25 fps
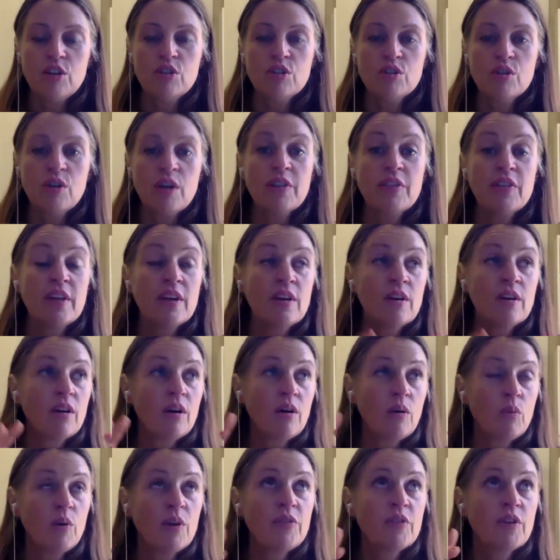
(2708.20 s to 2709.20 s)
so I think
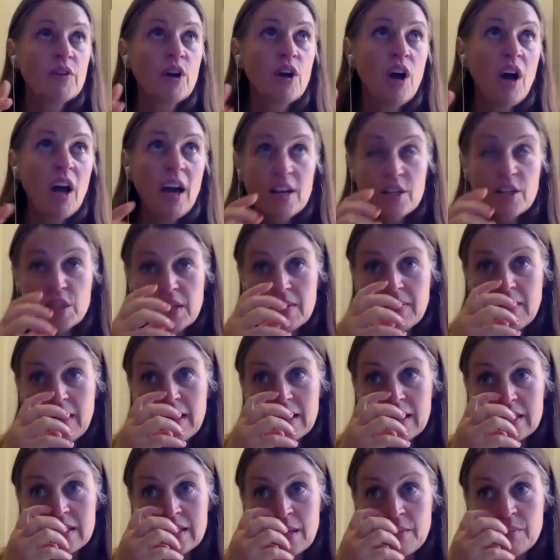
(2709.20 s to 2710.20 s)
with the caution
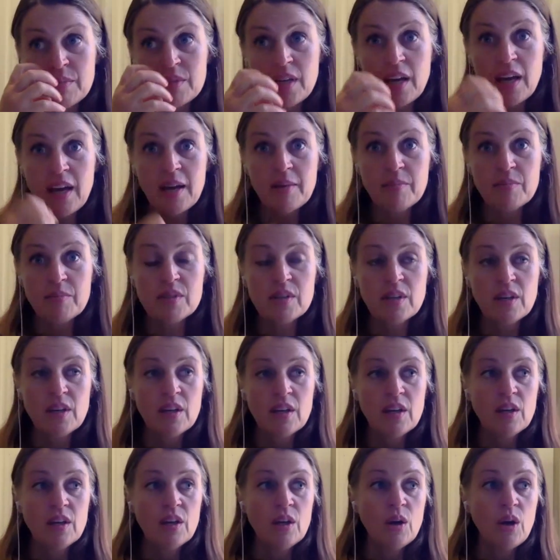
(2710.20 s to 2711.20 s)
that sometimes
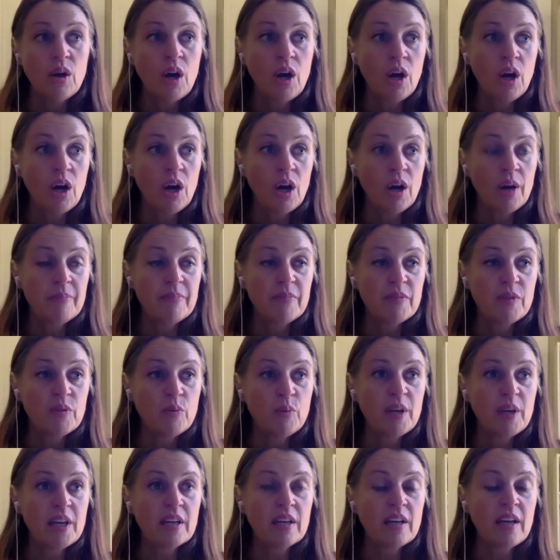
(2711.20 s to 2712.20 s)

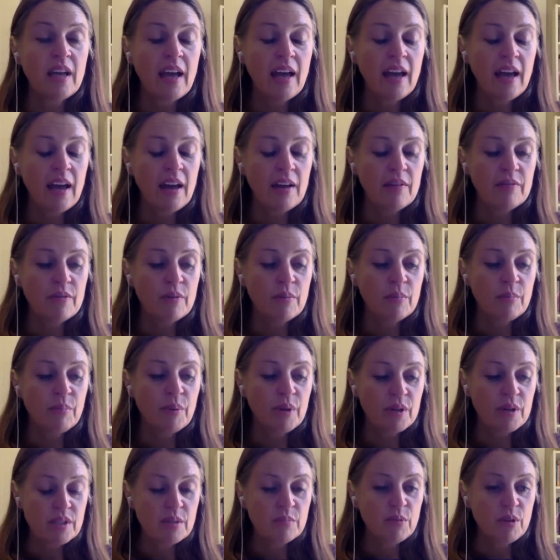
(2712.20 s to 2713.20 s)
we can have
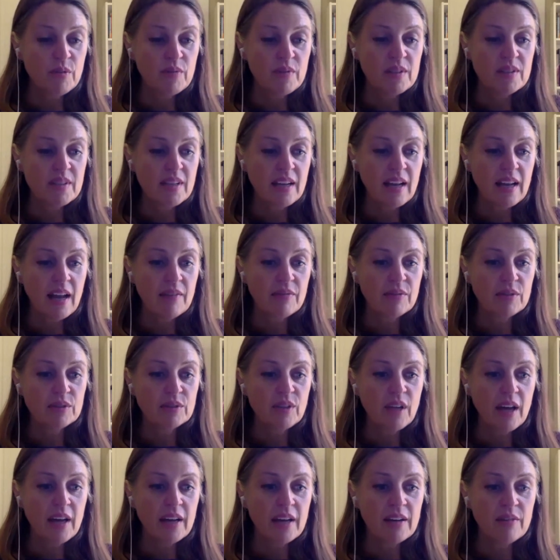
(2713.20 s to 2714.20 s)
books and movies that have a
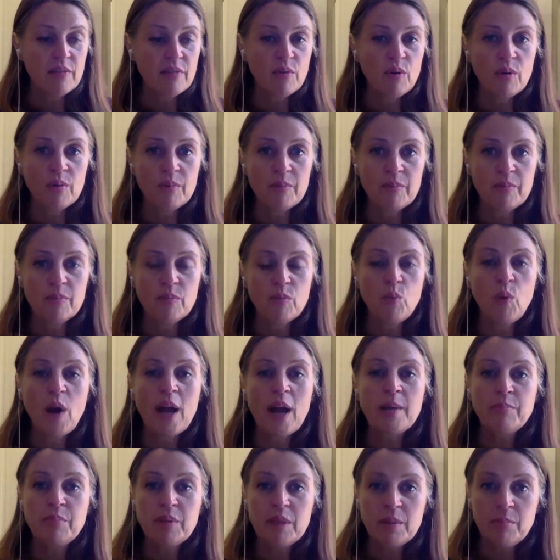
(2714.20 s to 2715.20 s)
lot of
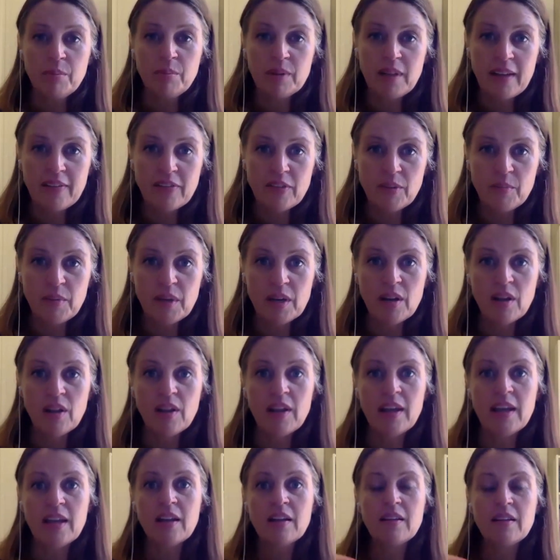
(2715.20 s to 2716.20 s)
white people at the middle
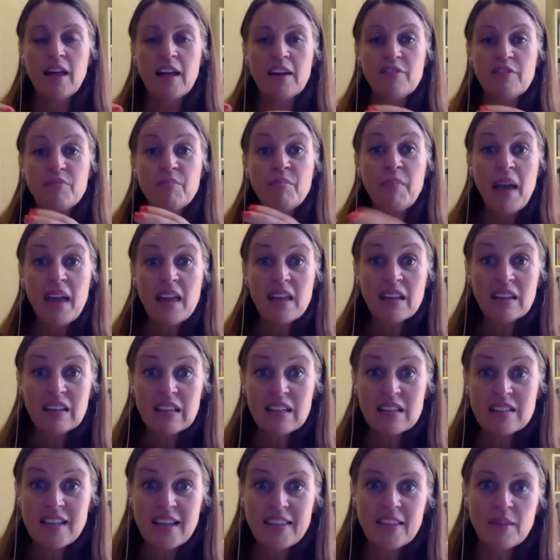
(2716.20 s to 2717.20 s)
and a lot of
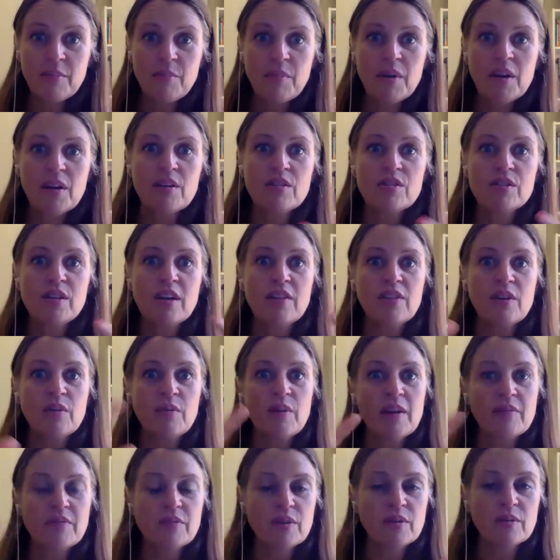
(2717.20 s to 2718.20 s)
maleness at the middle. So I think we
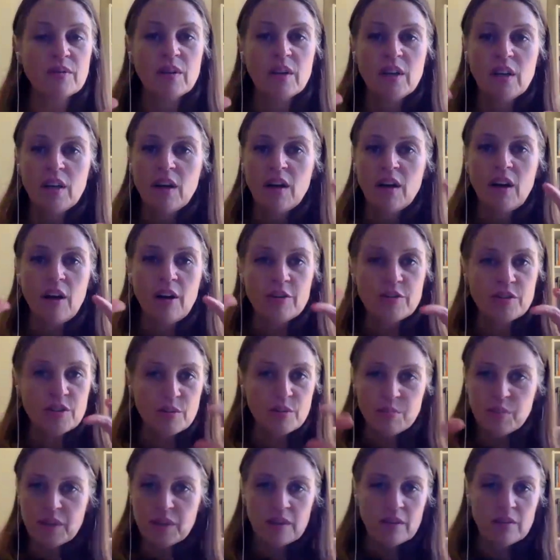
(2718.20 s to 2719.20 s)
have to also
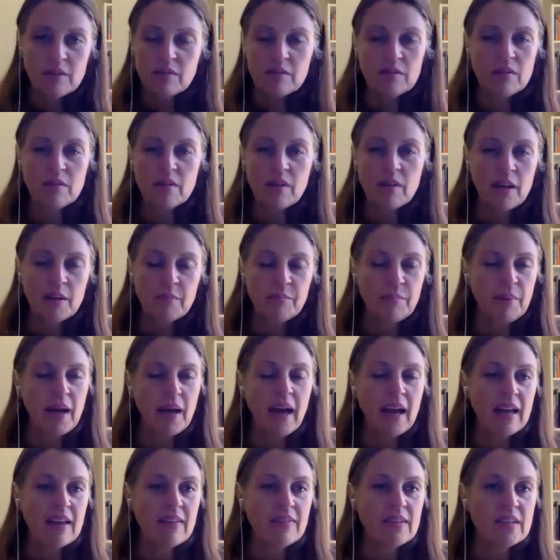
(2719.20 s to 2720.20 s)
be
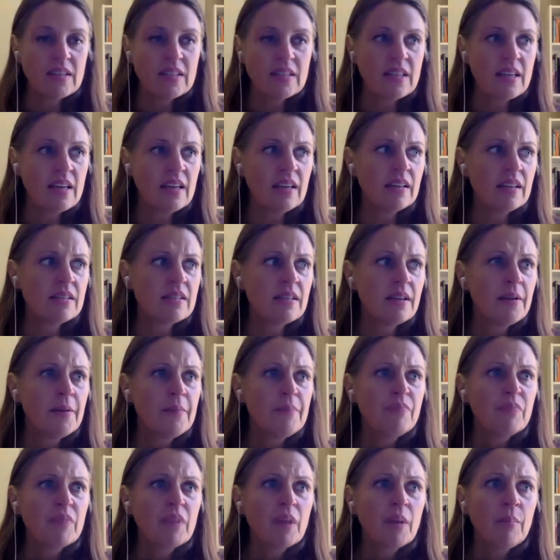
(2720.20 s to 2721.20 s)
unpacking these things.
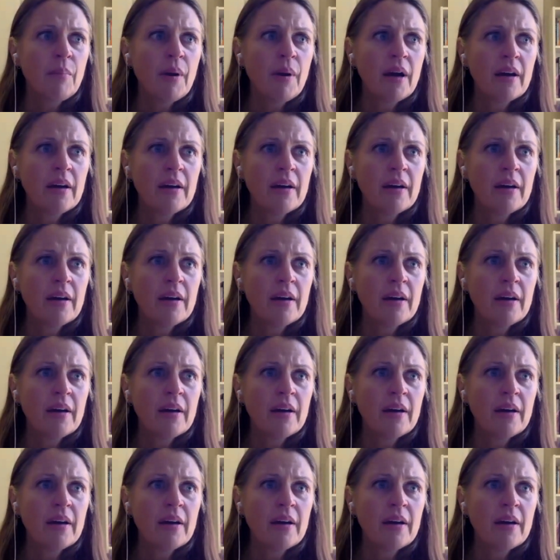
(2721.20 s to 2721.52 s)
But